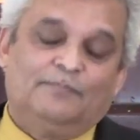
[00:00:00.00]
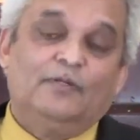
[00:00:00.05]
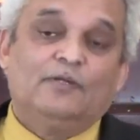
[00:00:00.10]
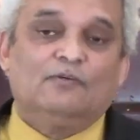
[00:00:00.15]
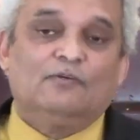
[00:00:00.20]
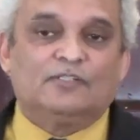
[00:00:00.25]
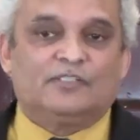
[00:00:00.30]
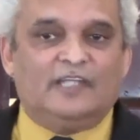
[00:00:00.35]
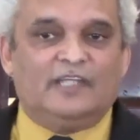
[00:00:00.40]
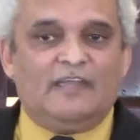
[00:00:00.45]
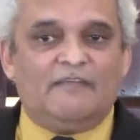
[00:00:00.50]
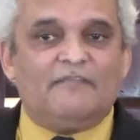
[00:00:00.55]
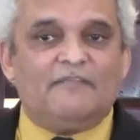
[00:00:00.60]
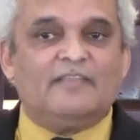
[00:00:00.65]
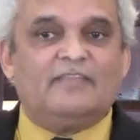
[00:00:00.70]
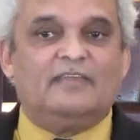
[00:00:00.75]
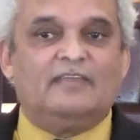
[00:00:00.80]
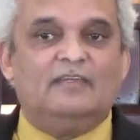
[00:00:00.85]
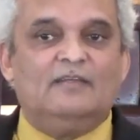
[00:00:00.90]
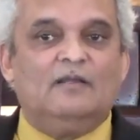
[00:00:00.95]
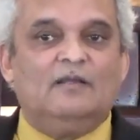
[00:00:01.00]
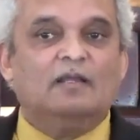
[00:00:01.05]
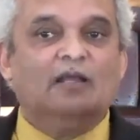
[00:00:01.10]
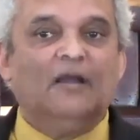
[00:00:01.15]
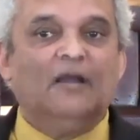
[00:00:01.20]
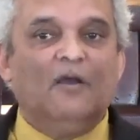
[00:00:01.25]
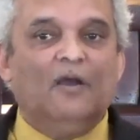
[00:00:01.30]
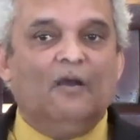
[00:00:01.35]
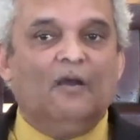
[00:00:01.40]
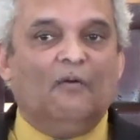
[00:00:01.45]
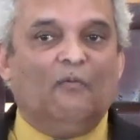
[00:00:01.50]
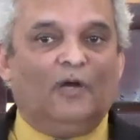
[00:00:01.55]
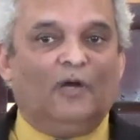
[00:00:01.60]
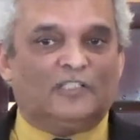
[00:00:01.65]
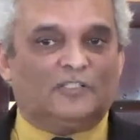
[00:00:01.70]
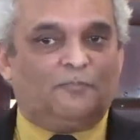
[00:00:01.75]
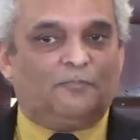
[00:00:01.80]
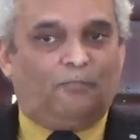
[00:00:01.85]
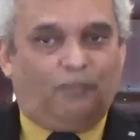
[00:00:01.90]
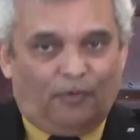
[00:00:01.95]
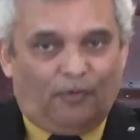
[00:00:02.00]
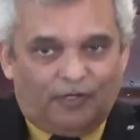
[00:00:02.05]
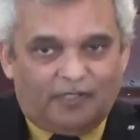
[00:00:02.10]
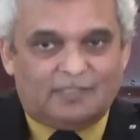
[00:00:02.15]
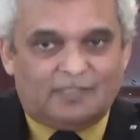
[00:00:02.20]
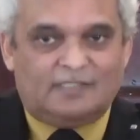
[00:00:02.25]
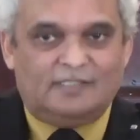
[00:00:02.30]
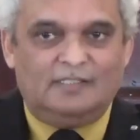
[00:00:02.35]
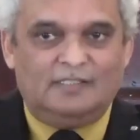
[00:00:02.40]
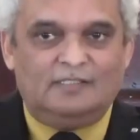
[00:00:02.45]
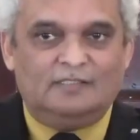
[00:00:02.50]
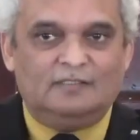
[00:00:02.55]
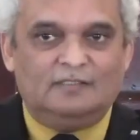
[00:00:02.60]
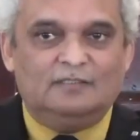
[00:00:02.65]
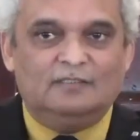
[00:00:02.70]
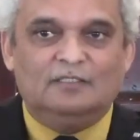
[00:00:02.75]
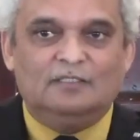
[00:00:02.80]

Because everything was pointing